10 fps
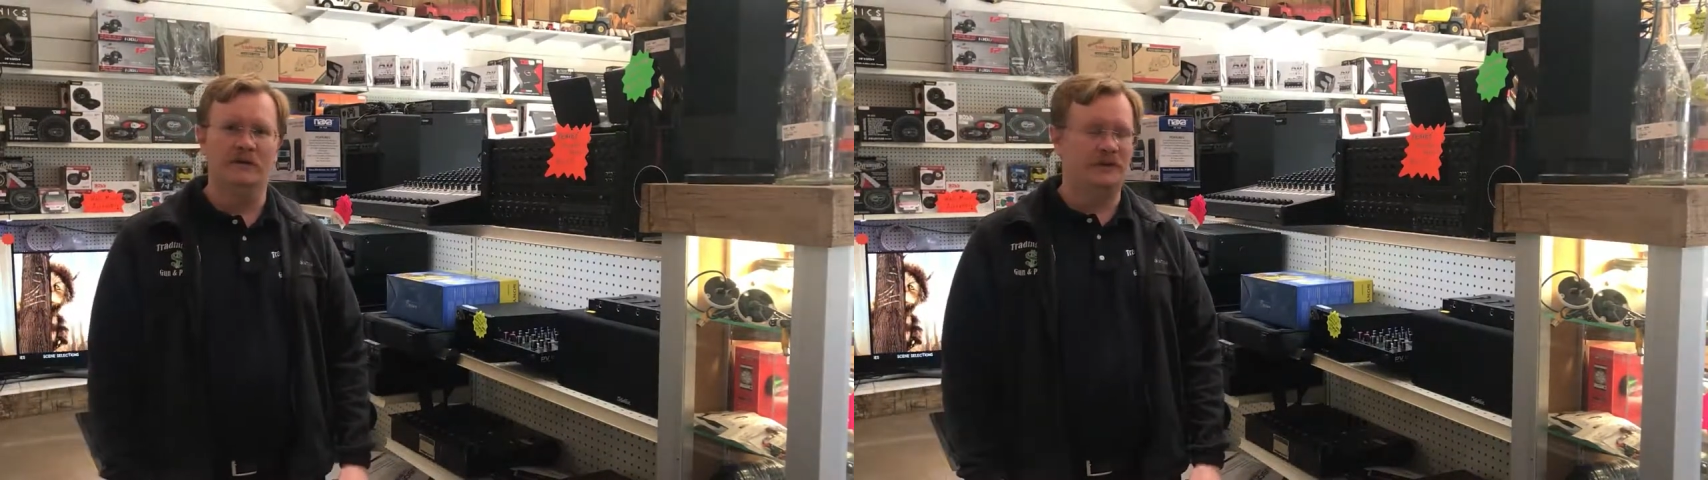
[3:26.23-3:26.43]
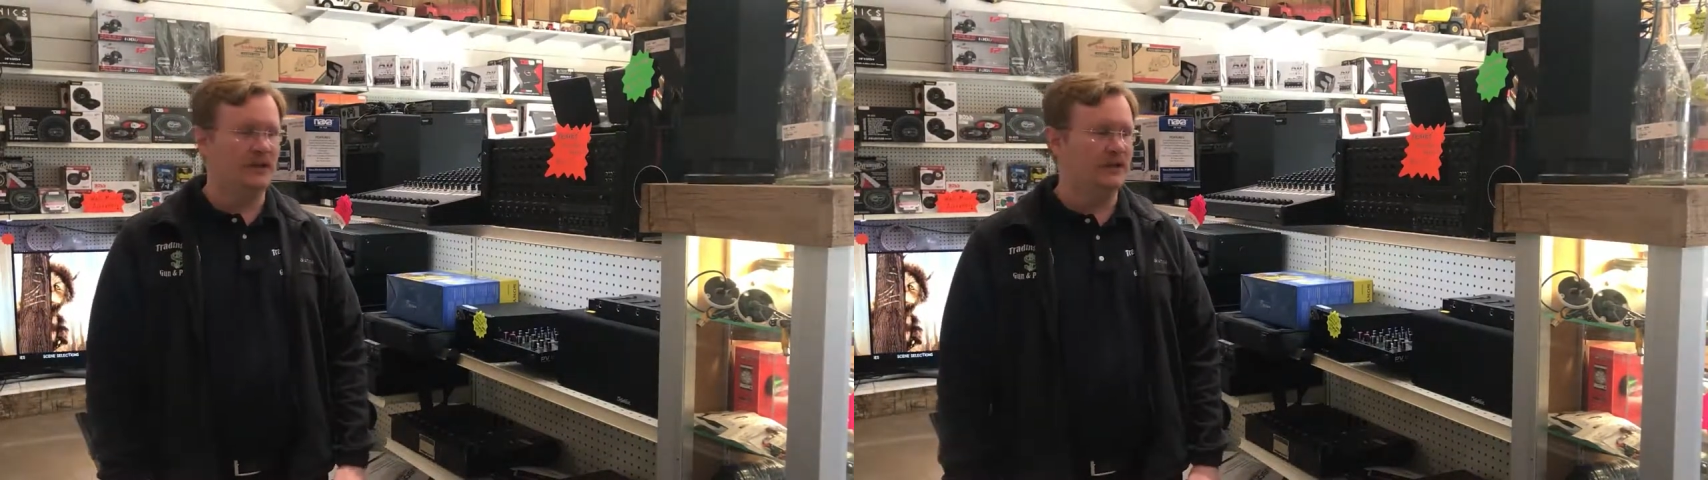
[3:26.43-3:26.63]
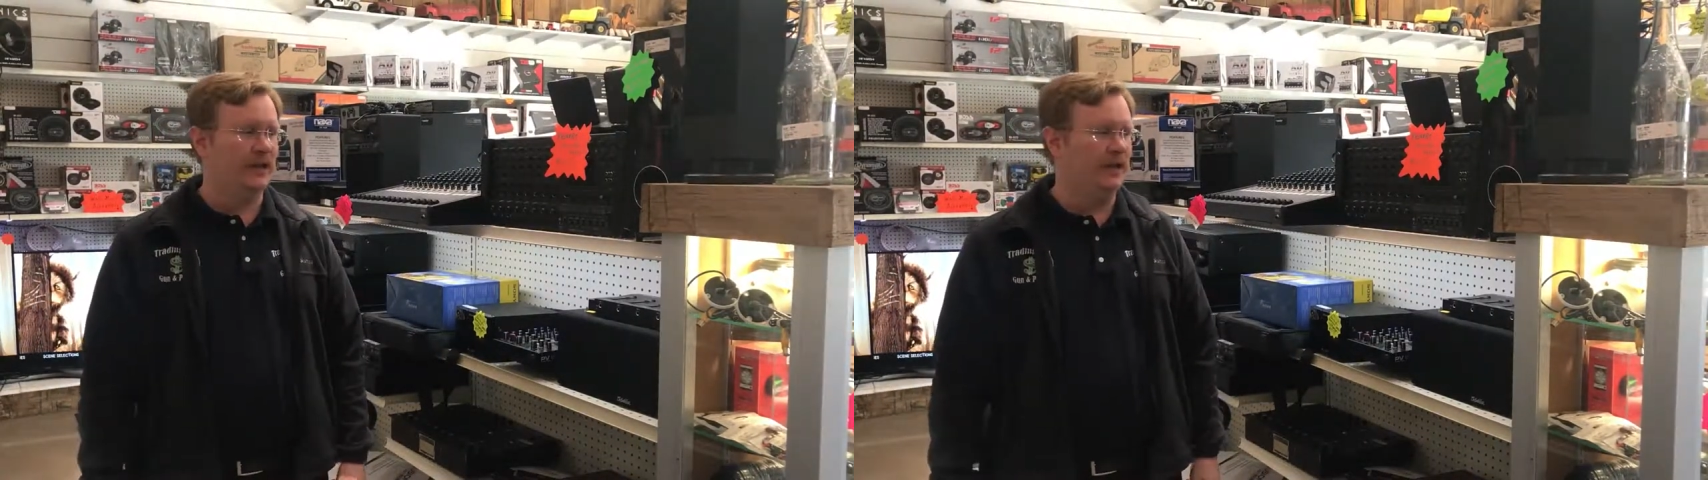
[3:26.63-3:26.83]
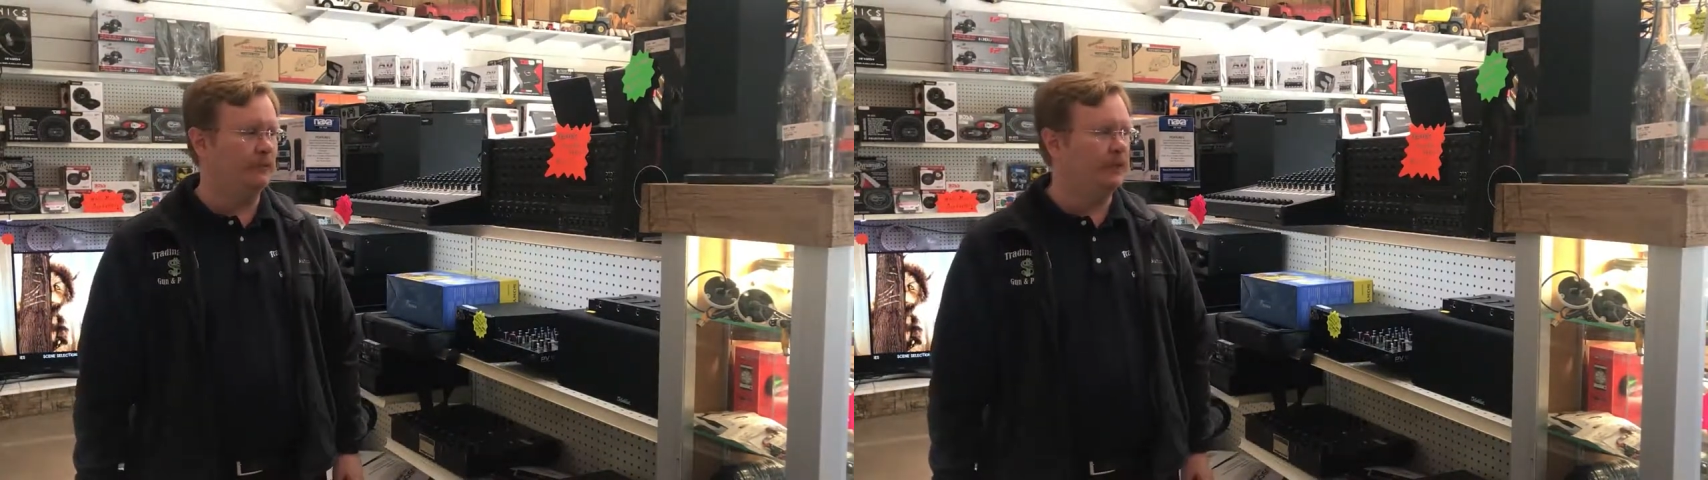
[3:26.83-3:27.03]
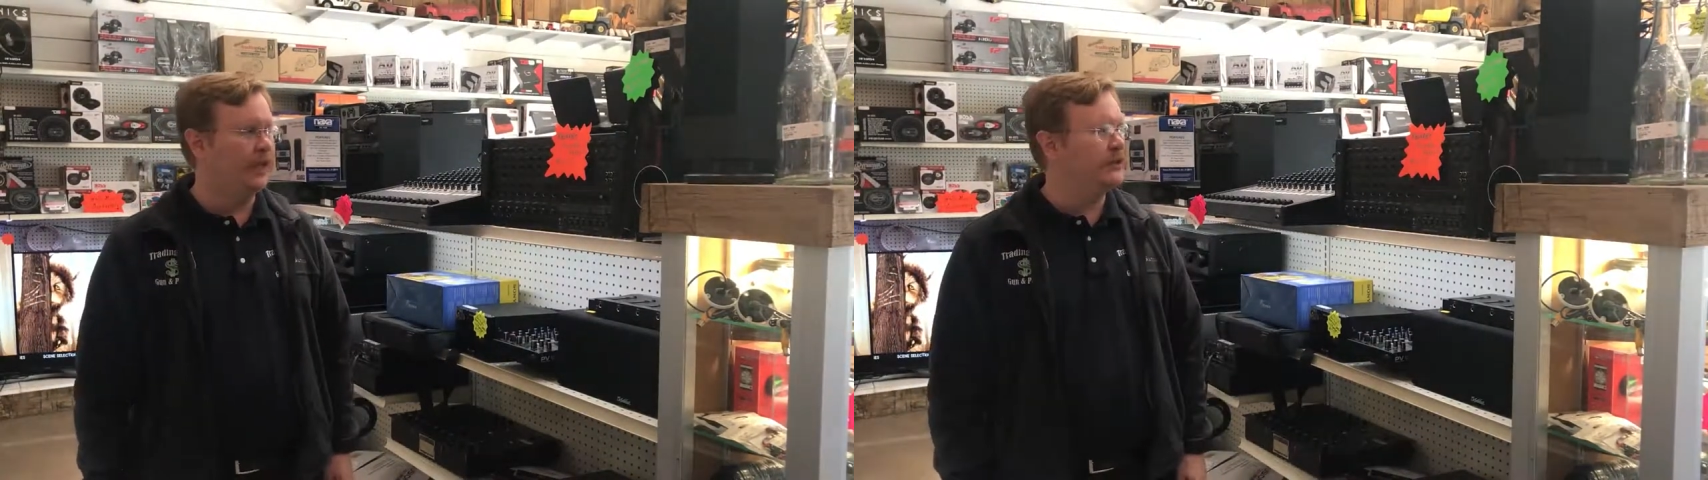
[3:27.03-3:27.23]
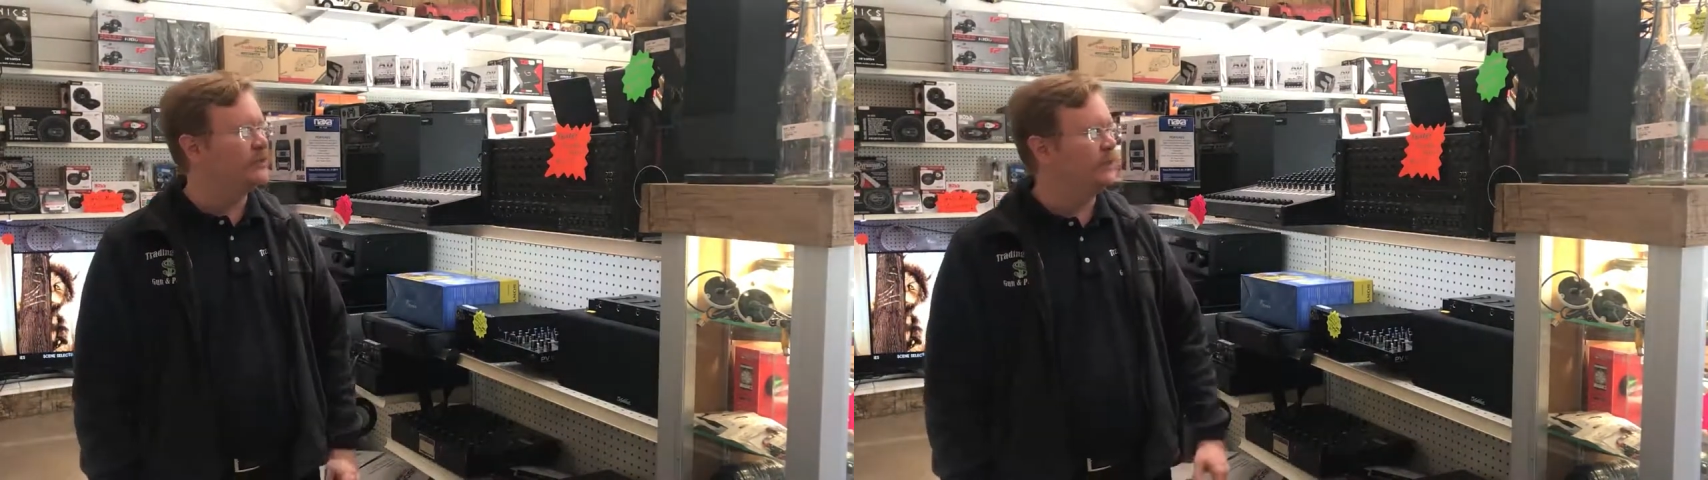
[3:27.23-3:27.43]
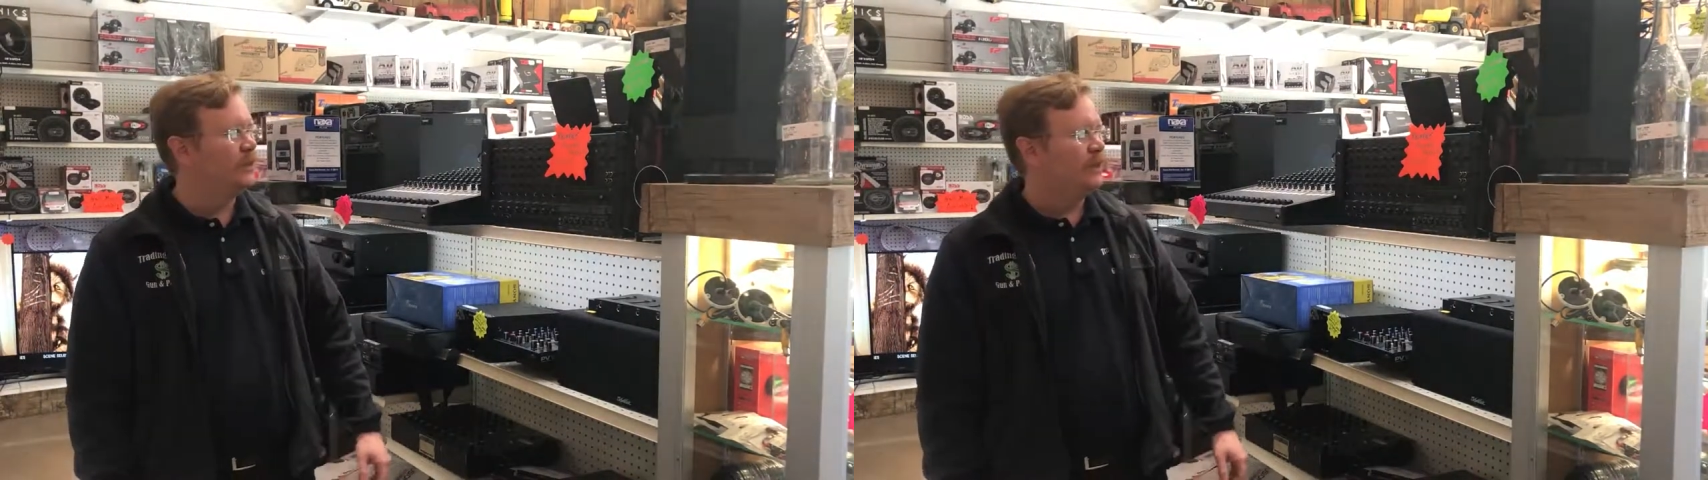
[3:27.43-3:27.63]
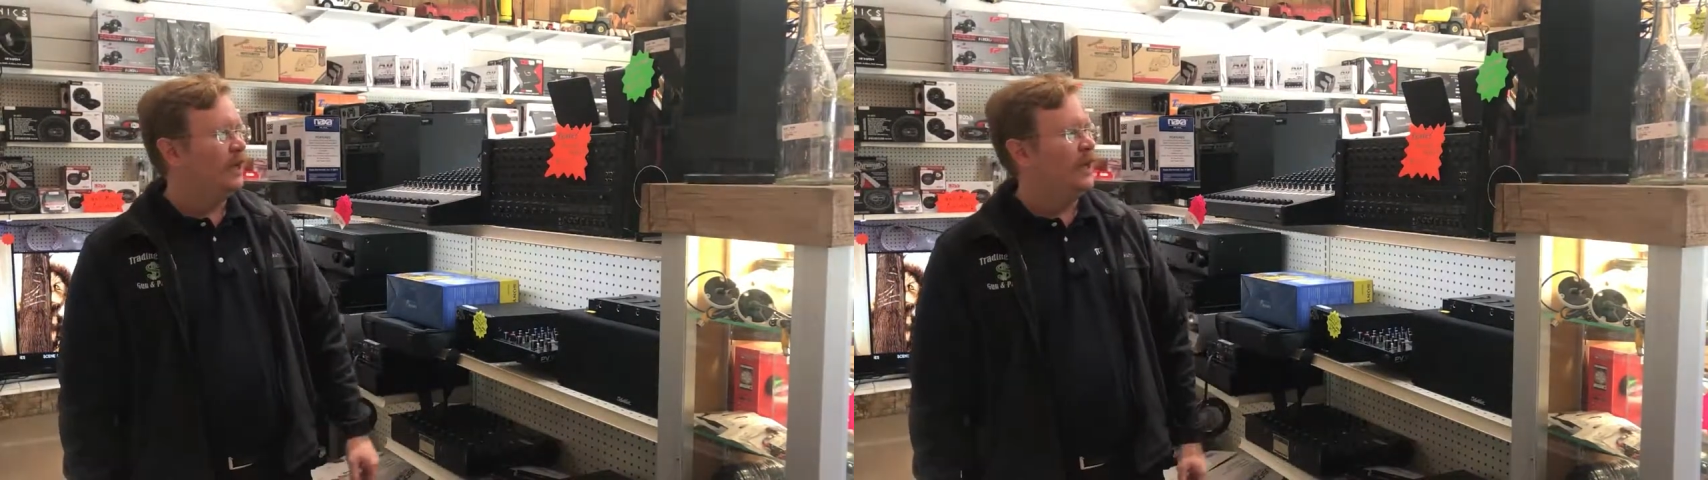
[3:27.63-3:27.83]
It's an exciting place,
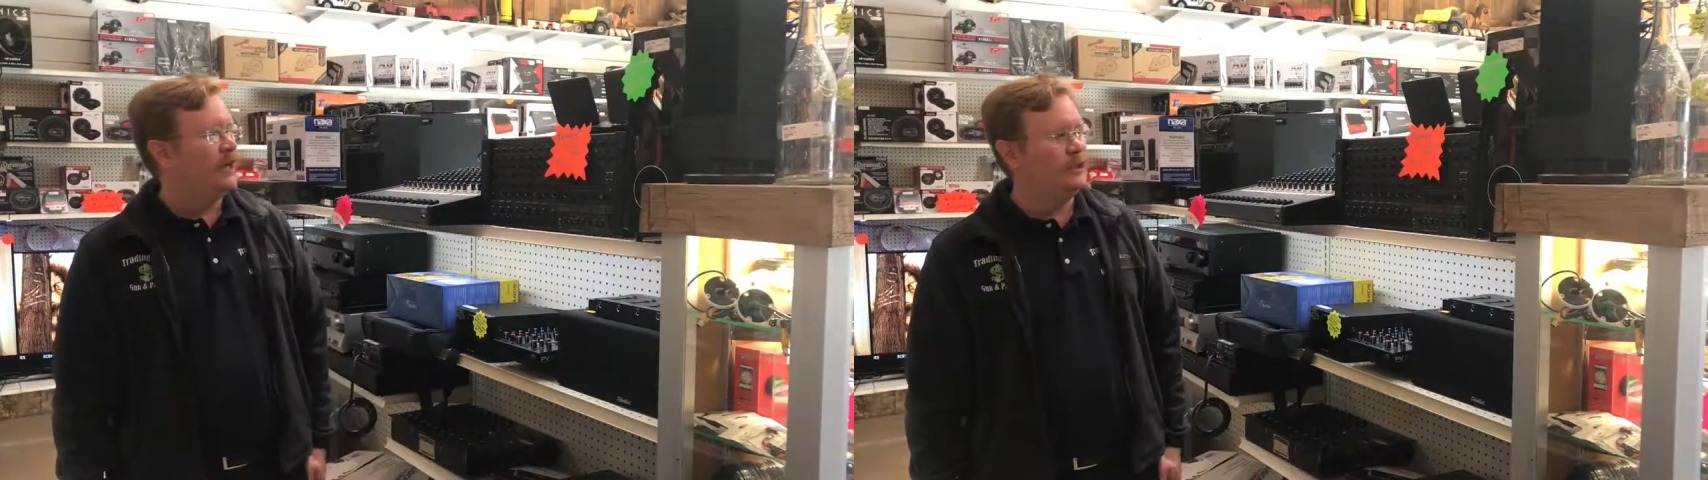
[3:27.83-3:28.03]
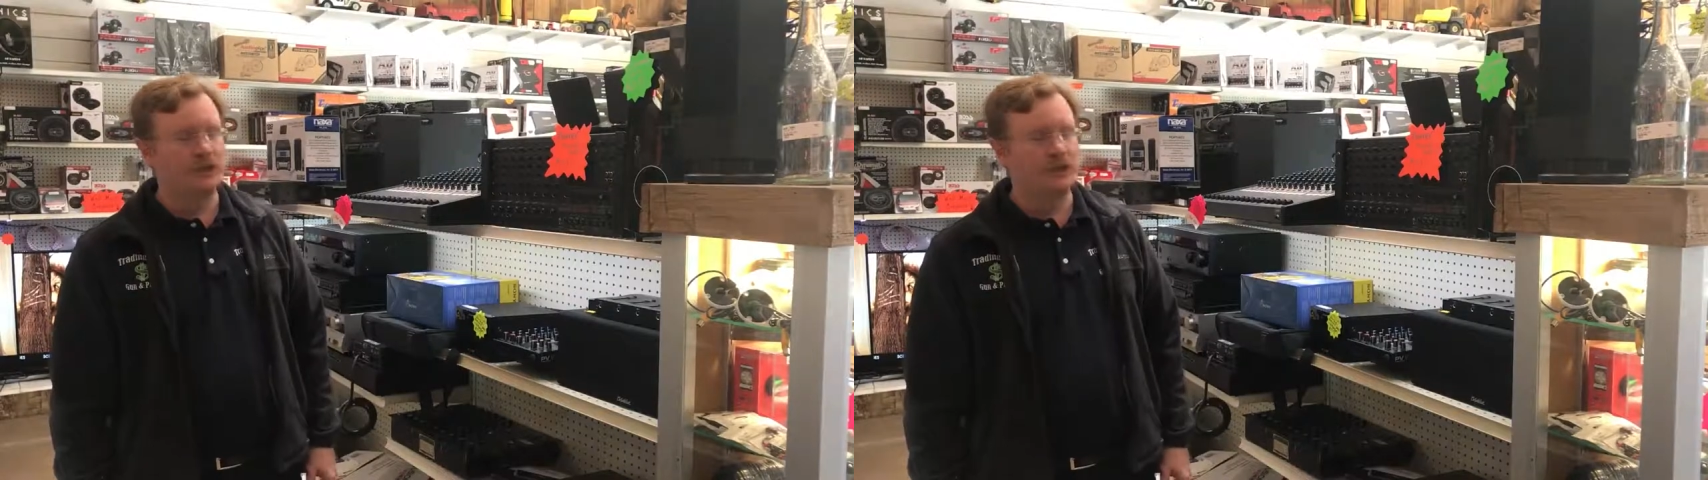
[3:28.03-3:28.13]
and